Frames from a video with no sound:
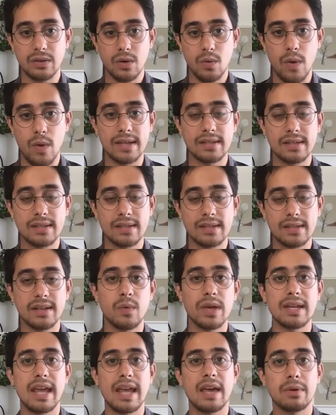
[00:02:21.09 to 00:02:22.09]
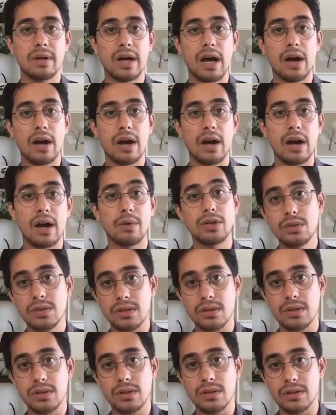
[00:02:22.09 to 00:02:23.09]
ways that we enable our
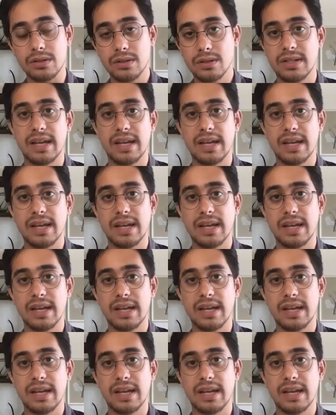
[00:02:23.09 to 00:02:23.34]
users